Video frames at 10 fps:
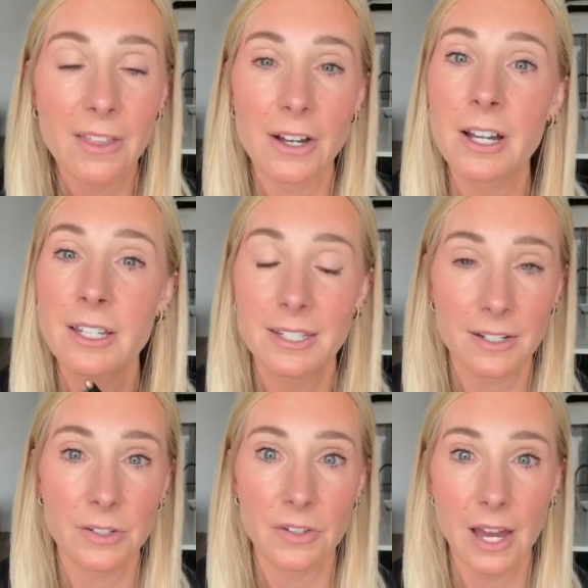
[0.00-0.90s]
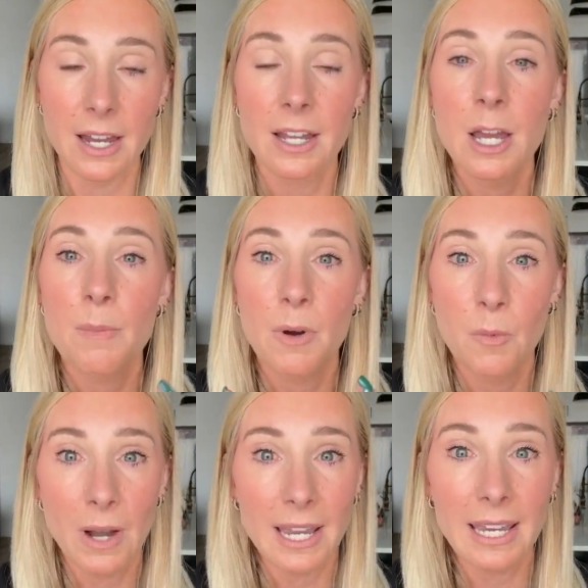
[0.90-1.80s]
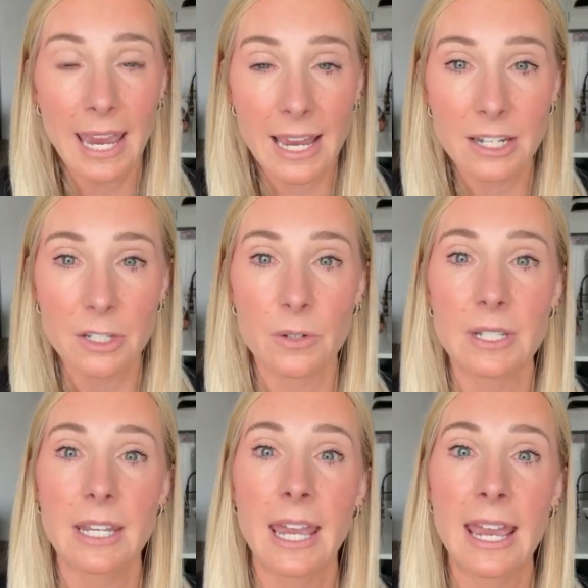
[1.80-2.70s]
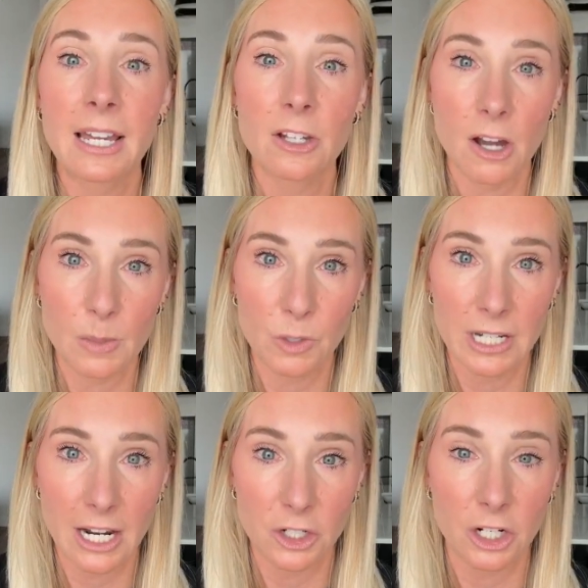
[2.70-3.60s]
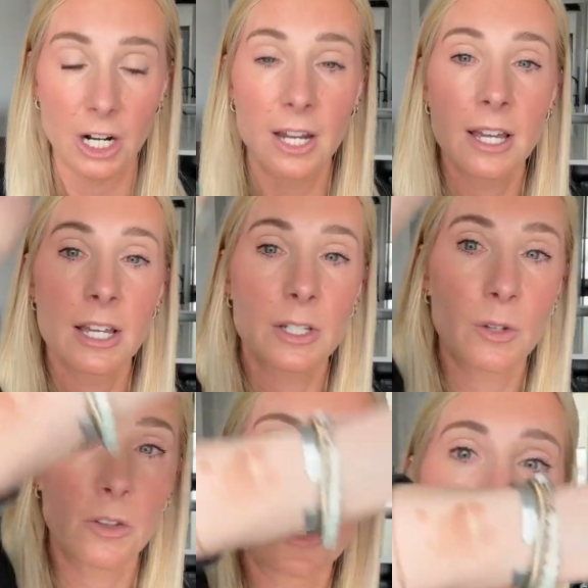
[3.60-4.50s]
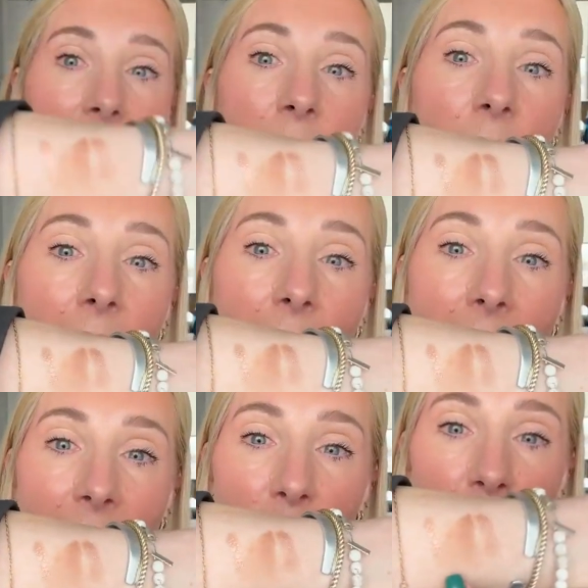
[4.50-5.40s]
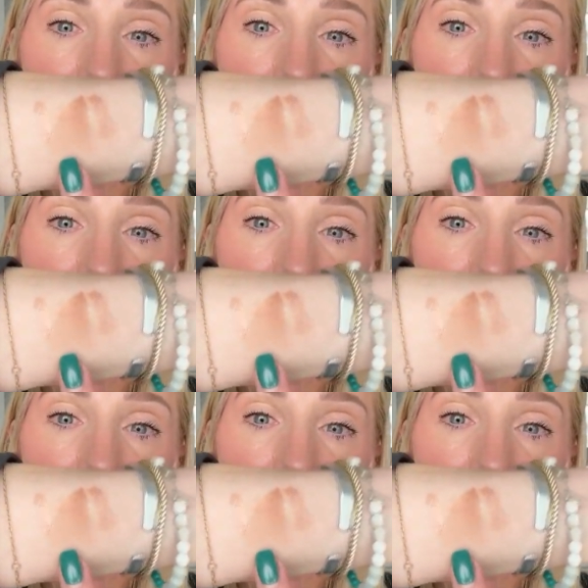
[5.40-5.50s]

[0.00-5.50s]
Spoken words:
that look, still do that. But what it can do is it can cause more texture. So looking at a